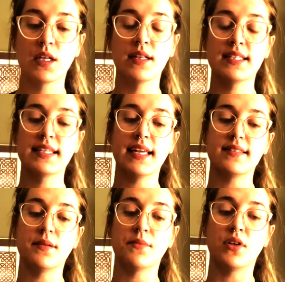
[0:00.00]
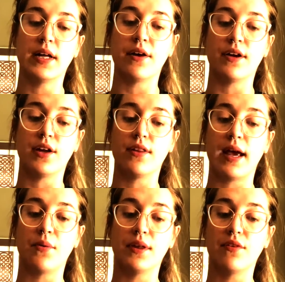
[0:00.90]
Let's get some clarity on
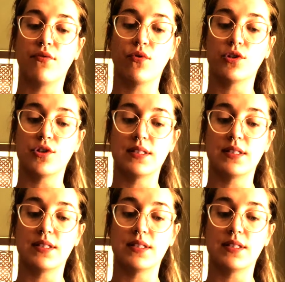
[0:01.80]
that Wheel of Fortune.